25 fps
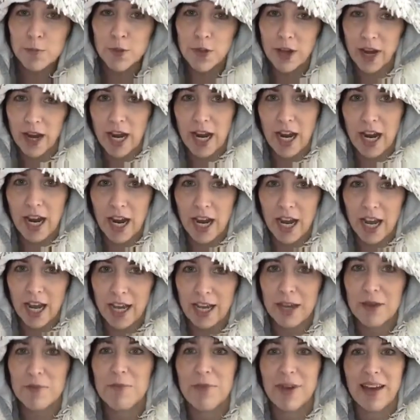
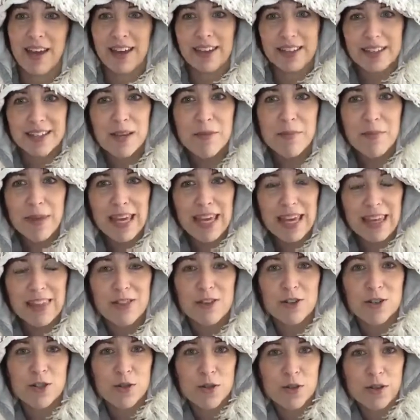Day, but to me,
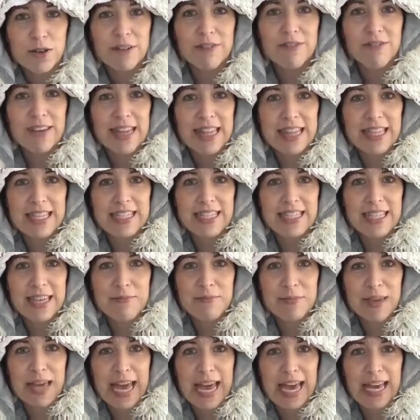they're sort of in the same
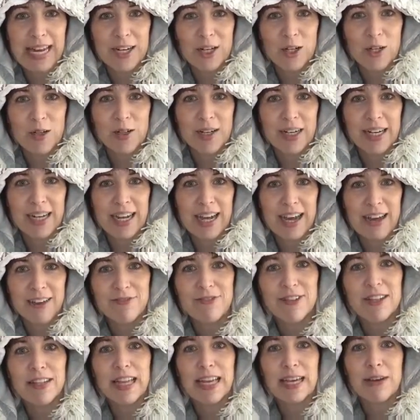category. I
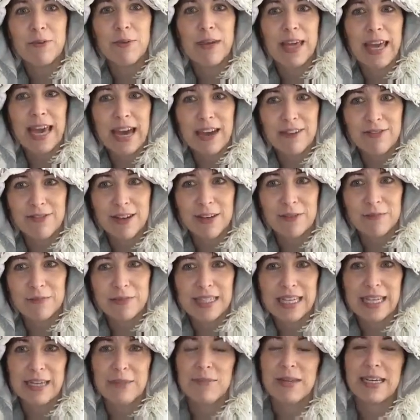feel like we have Hump
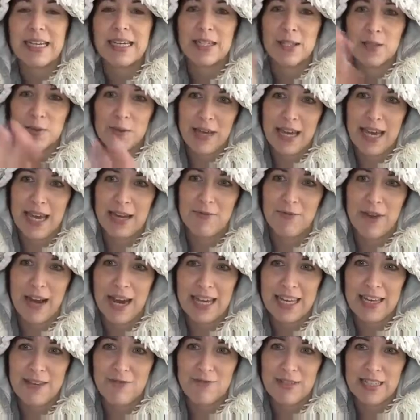Day because we had
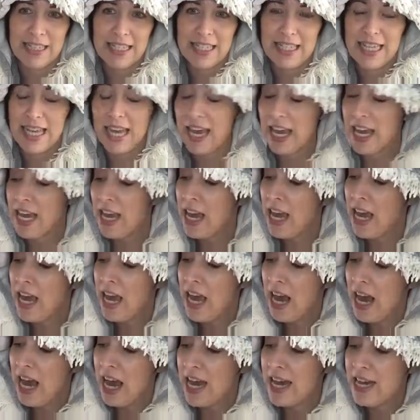Wacky Wednesday.
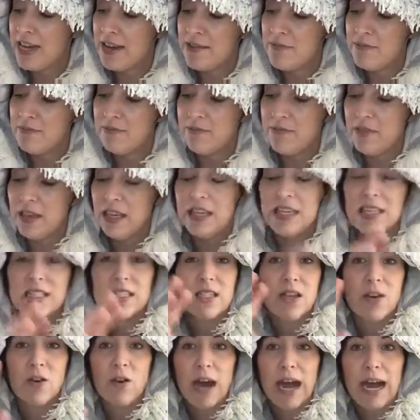
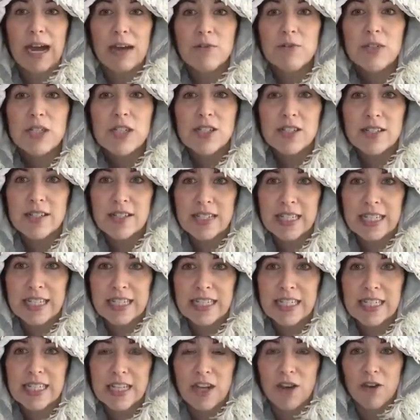So I would just like
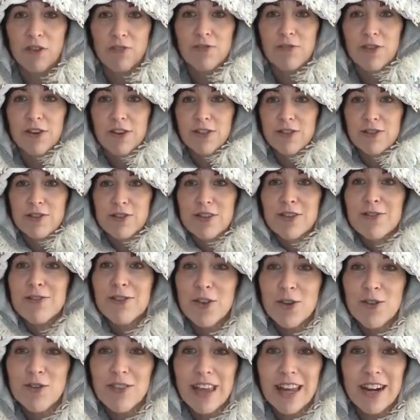to know, for those of
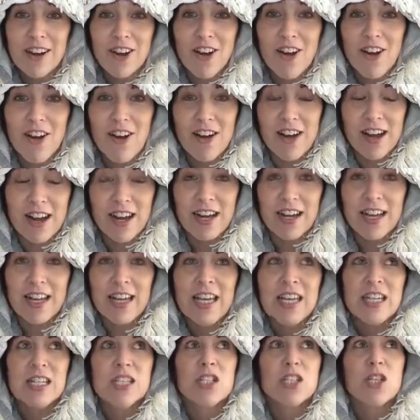you that are on,
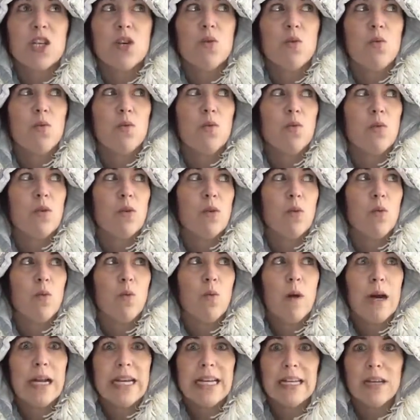so
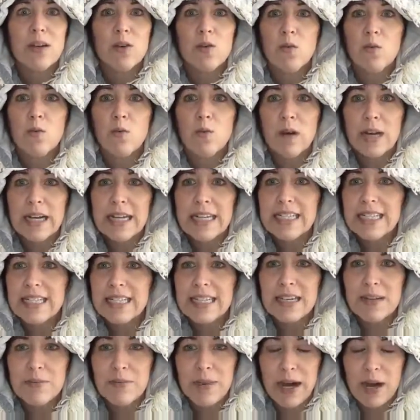what is it
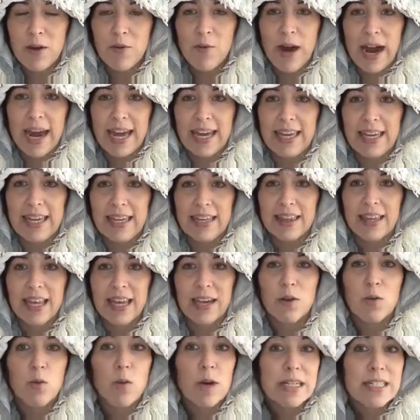about wacky?
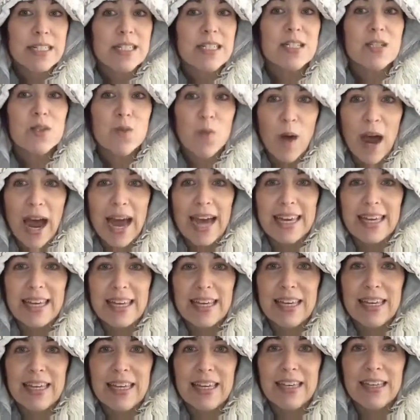Like, what does
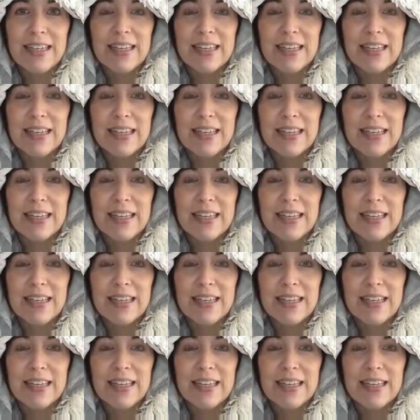wacky